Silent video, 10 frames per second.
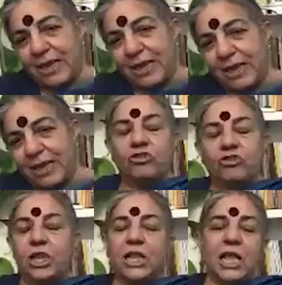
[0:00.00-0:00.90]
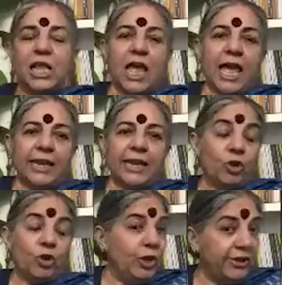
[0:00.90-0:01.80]
International, and your
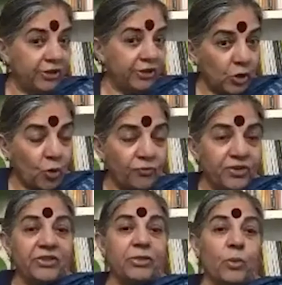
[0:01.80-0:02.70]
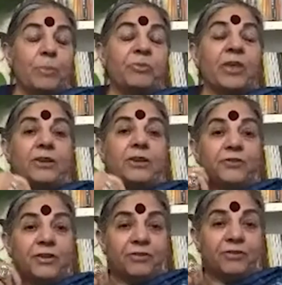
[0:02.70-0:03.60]
colleagues can go visit the website of
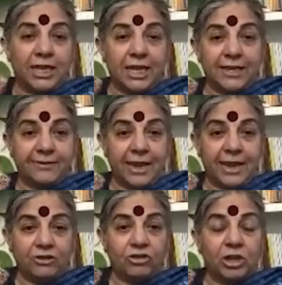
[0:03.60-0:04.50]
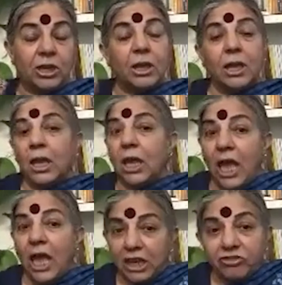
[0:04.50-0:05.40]
Navdanya International.
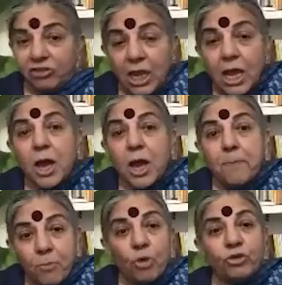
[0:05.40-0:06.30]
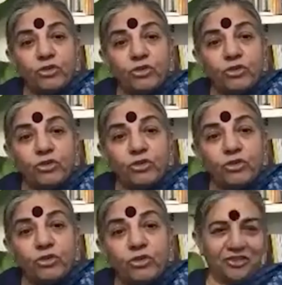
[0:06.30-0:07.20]
Mm-hmm. See, most of the
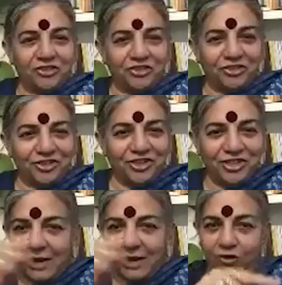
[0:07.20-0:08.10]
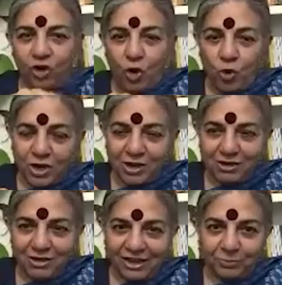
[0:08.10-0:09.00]
diseases that have grown
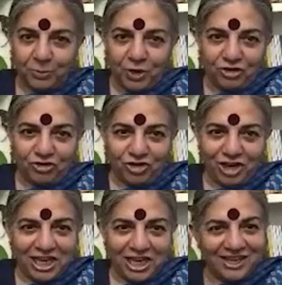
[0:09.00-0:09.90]
exponentially